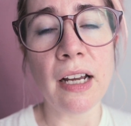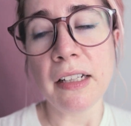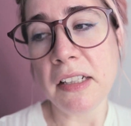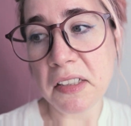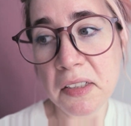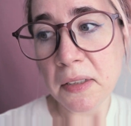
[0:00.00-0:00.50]

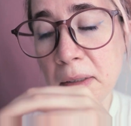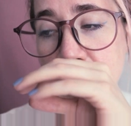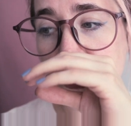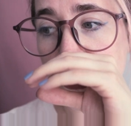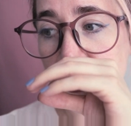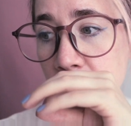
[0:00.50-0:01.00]
I
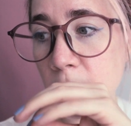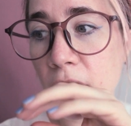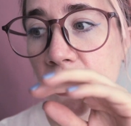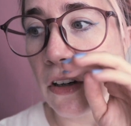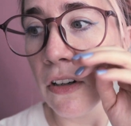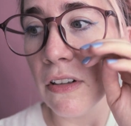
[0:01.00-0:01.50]
didn't
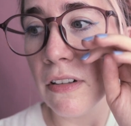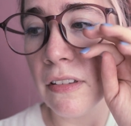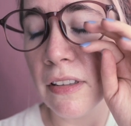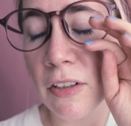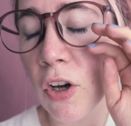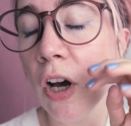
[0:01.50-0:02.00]
draw
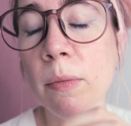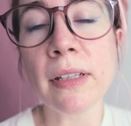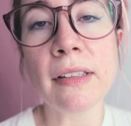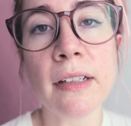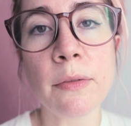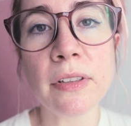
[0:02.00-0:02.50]
the
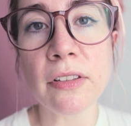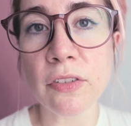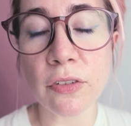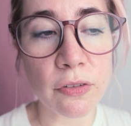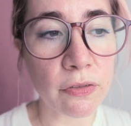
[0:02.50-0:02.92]
comic that I wanted to